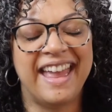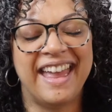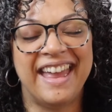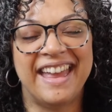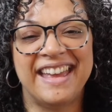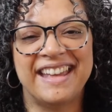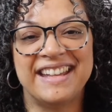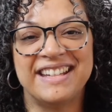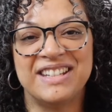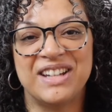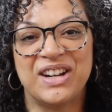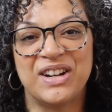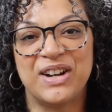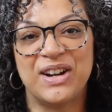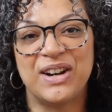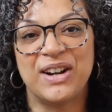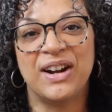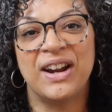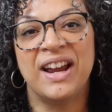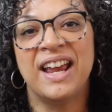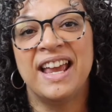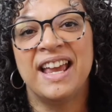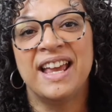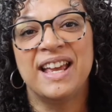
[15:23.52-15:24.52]
and
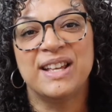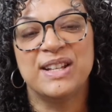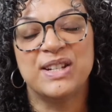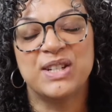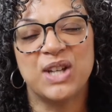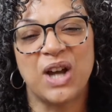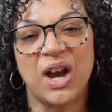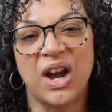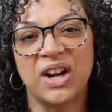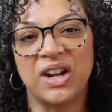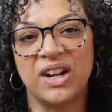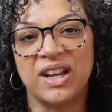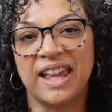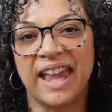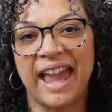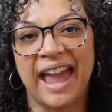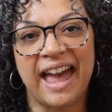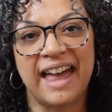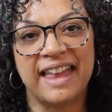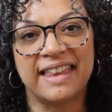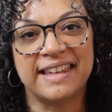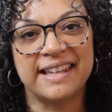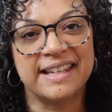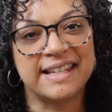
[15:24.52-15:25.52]
her daughter
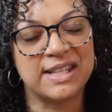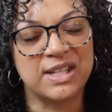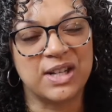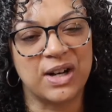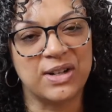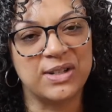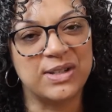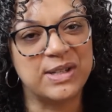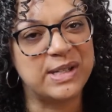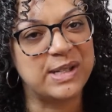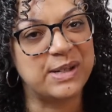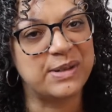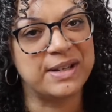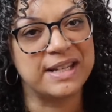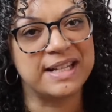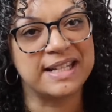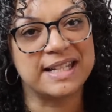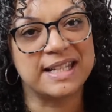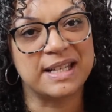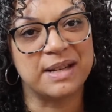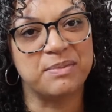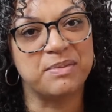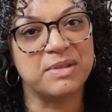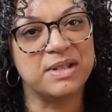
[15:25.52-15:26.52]
Callie starts doing
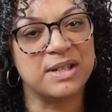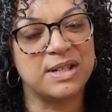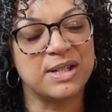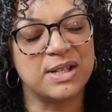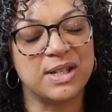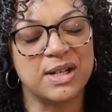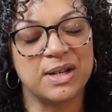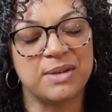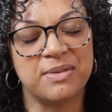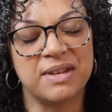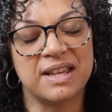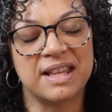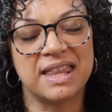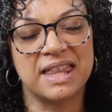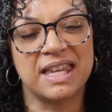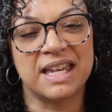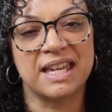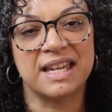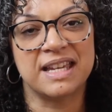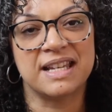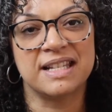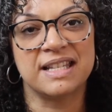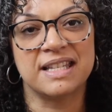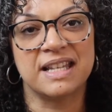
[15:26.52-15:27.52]
some disturbing
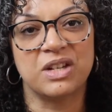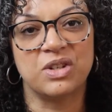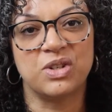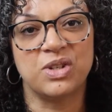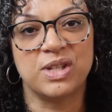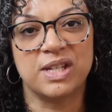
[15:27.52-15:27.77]
things and